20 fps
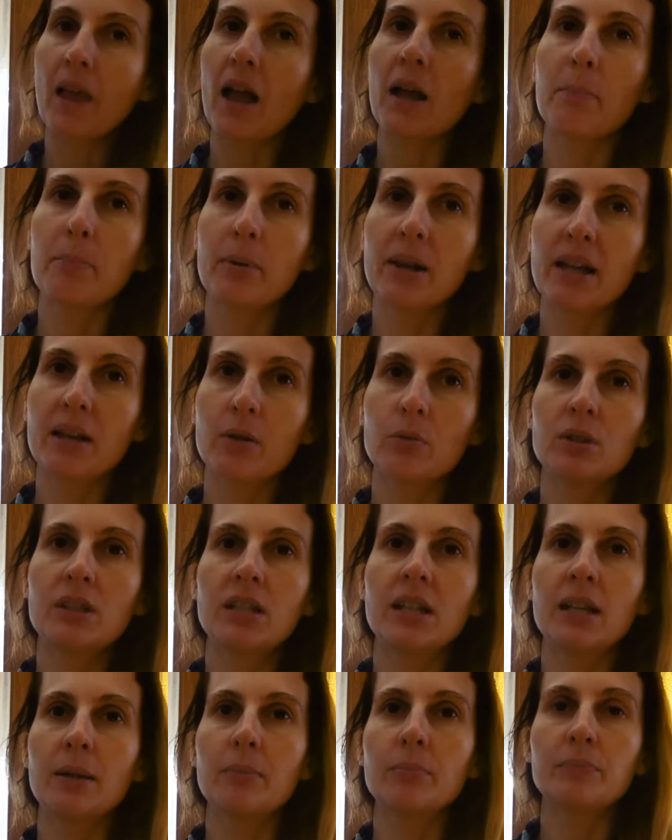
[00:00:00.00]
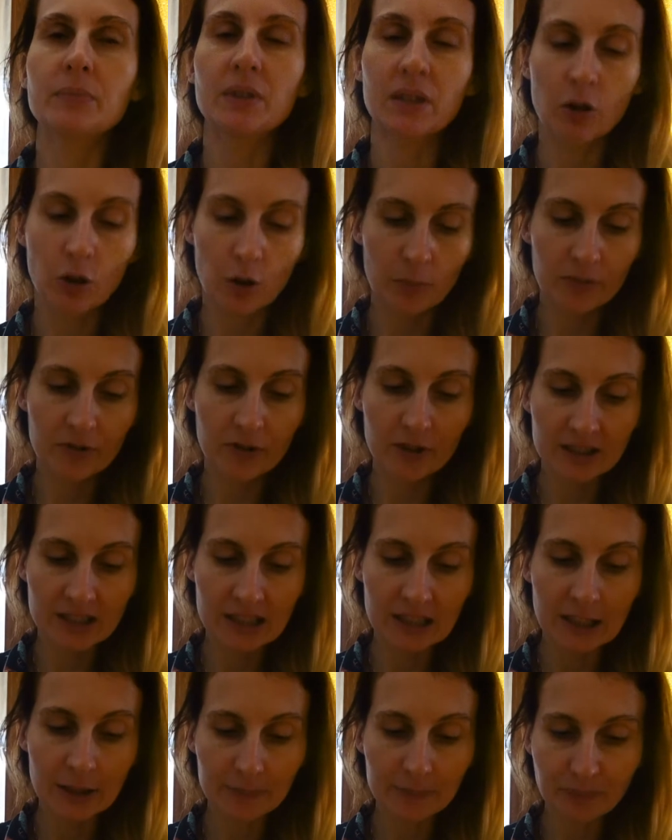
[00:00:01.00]
I'm playing with him,
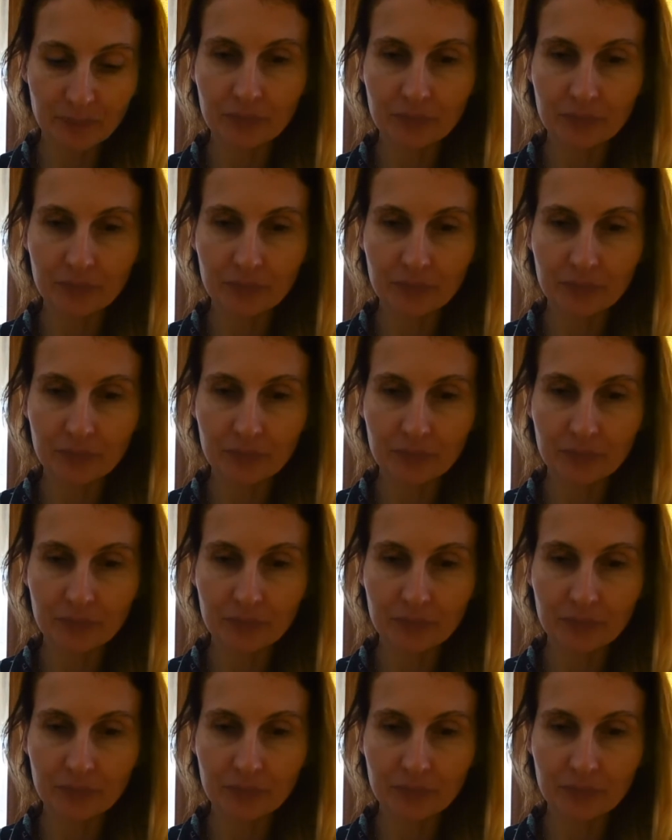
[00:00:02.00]
obviously,